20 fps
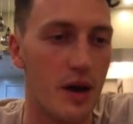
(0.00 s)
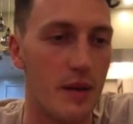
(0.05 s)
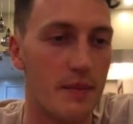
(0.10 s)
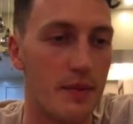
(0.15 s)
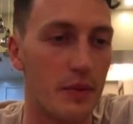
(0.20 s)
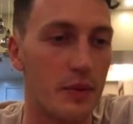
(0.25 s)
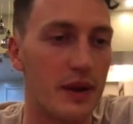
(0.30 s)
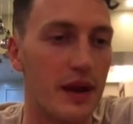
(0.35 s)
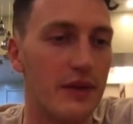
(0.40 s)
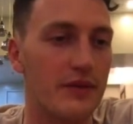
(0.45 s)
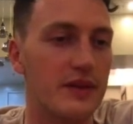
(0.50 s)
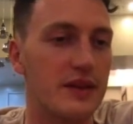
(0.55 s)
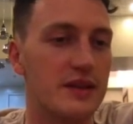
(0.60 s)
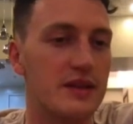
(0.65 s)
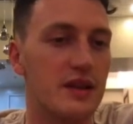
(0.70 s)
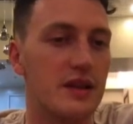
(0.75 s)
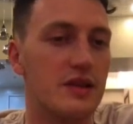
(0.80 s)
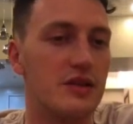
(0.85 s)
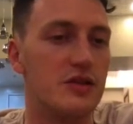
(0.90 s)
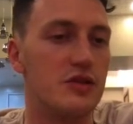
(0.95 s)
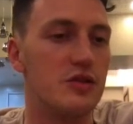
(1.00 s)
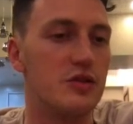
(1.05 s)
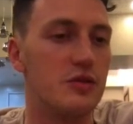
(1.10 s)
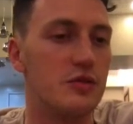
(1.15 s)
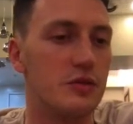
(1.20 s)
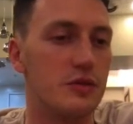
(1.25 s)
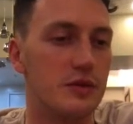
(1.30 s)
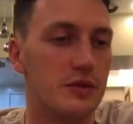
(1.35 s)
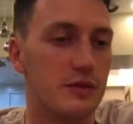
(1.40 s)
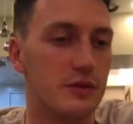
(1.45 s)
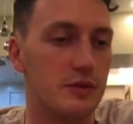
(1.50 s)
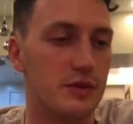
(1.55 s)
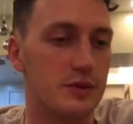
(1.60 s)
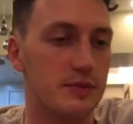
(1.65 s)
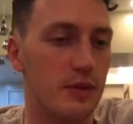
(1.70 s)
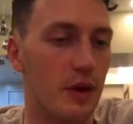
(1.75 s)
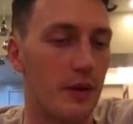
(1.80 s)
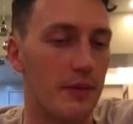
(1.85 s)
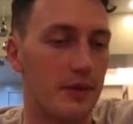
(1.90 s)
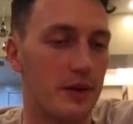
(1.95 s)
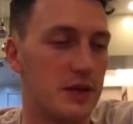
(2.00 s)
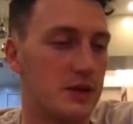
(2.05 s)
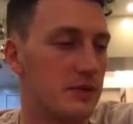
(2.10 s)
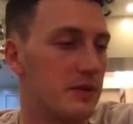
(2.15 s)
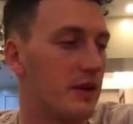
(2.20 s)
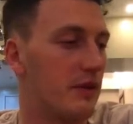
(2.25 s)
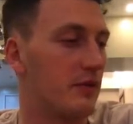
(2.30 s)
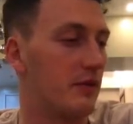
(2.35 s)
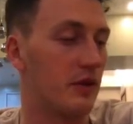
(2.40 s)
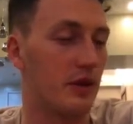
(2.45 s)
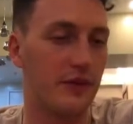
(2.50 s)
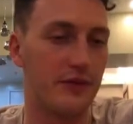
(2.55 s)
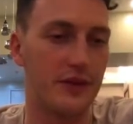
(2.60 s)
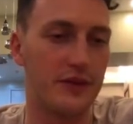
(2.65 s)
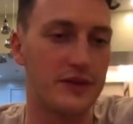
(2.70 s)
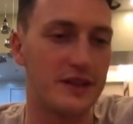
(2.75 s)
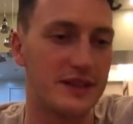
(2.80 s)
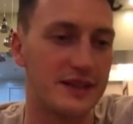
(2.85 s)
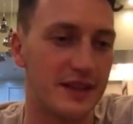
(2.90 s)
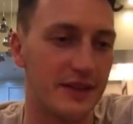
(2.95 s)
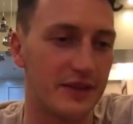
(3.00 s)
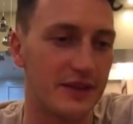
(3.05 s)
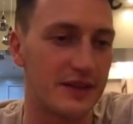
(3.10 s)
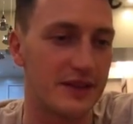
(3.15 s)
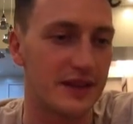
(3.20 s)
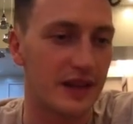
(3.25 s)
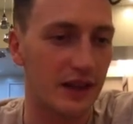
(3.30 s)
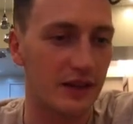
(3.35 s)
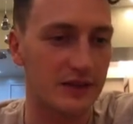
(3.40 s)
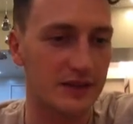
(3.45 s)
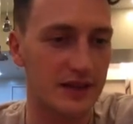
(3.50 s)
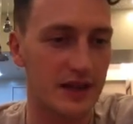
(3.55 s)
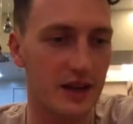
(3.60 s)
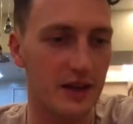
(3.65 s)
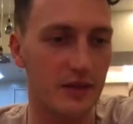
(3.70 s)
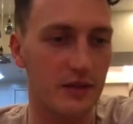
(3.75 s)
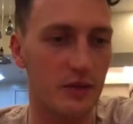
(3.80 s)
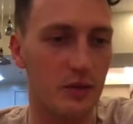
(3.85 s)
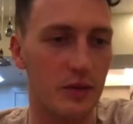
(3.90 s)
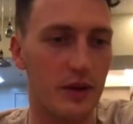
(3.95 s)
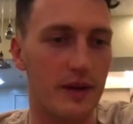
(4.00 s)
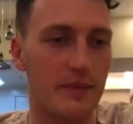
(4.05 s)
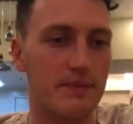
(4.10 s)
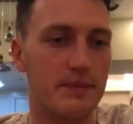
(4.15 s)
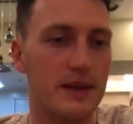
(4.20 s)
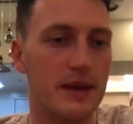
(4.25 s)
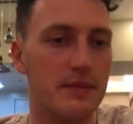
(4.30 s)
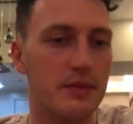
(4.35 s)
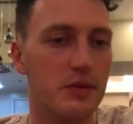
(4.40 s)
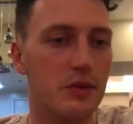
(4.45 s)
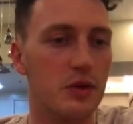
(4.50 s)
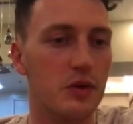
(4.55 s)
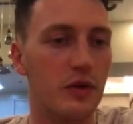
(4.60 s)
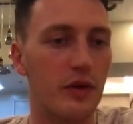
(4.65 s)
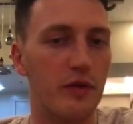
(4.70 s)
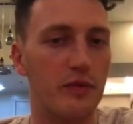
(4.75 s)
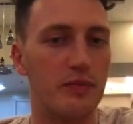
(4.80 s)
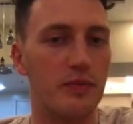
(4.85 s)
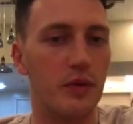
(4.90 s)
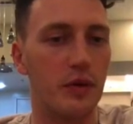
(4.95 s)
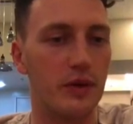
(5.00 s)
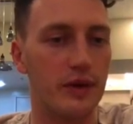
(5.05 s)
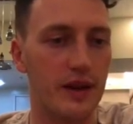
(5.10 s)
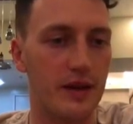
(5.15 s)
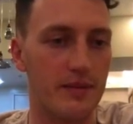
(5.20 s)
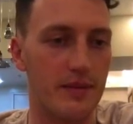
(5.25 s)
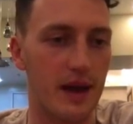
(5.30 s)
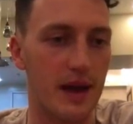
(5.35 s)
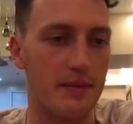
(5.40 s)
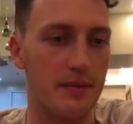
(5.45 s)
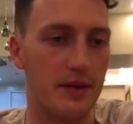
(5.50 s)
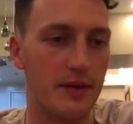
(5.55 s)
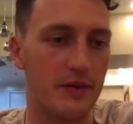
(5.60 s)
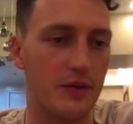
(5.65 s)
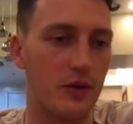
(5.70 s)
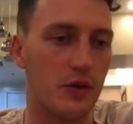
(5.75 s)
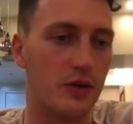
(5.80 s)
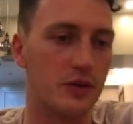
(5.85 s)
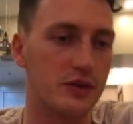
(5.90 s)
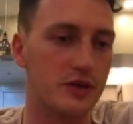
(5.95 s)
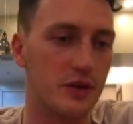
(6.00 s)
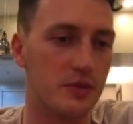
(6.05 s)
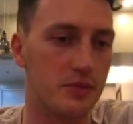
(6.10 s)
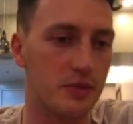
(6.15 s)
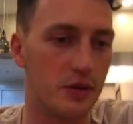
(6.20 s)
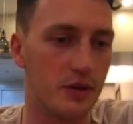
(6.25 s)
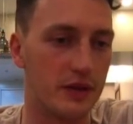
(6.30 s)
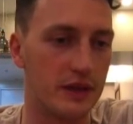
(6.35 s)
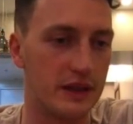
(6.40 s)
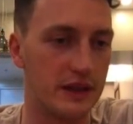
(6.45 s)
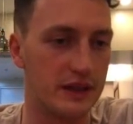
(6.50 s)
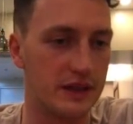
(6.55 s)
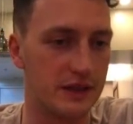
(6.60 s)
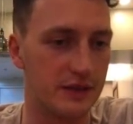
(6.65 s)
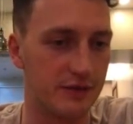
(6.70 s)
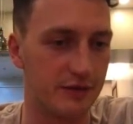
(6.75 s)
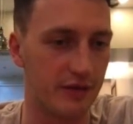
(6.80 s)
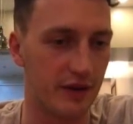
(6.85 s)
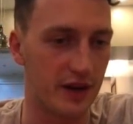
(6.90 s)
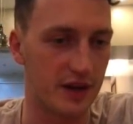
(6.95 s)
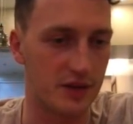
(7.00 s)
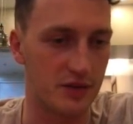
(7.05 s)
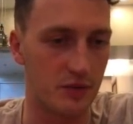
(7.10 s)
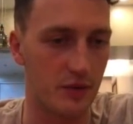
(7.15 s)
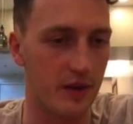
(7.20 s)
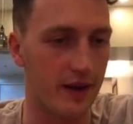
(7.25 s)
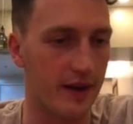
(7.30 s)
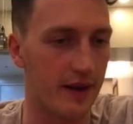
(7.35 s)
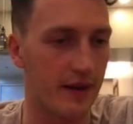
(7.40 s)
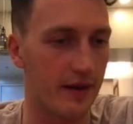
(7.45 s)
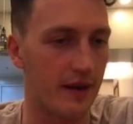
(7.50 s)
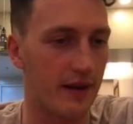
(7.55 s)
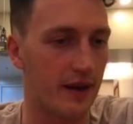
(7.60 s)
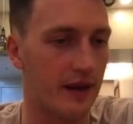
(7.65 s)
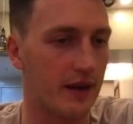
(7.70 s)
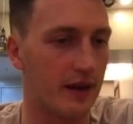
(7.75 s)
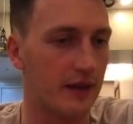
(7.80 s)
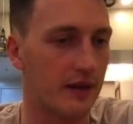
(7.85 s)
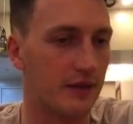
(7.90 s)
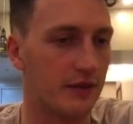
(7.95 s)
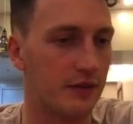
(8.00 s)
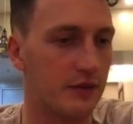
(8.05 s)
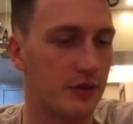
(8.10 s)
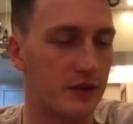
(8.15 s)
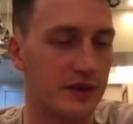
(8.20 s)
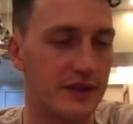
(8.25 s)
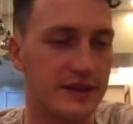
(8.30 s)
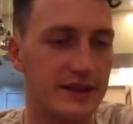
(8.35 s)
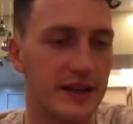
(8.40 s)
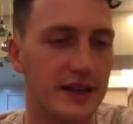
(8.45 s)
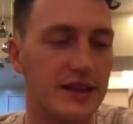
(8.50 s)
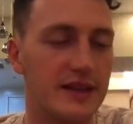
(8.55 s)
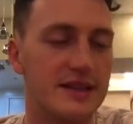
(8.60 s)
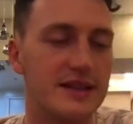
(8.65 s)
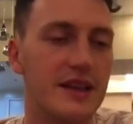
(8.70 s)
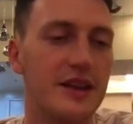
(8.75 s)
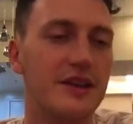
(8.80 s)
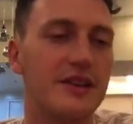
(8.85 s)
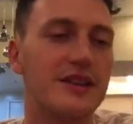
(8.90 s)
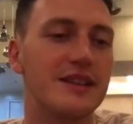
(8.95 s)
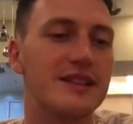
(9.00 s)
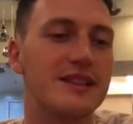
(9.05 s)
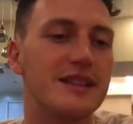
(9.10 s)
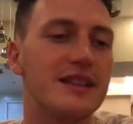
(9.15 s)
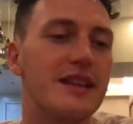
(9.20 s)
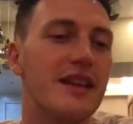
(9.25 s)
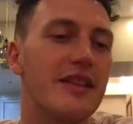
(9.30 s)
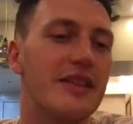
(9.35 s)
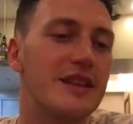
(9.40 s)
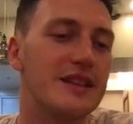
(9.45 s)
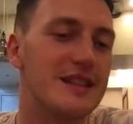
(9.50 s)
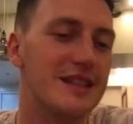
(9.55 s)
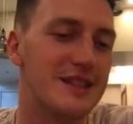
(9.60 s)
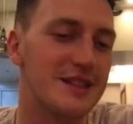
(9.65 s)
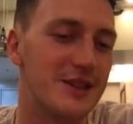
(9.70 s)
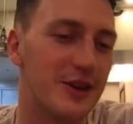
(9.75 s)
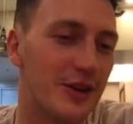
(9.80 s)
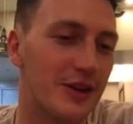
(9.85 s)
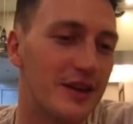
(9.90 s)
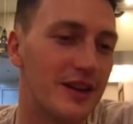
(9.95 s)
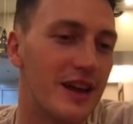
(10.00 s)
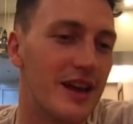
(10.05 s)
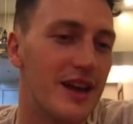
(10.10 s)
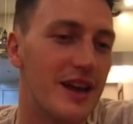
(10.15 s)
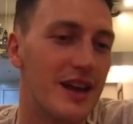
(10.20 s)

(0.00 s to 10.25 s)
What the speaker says: But we have this new spot because we've got 57 sales now, where people who have bought our map have also bought these freshware food containers. Now you can see that this is not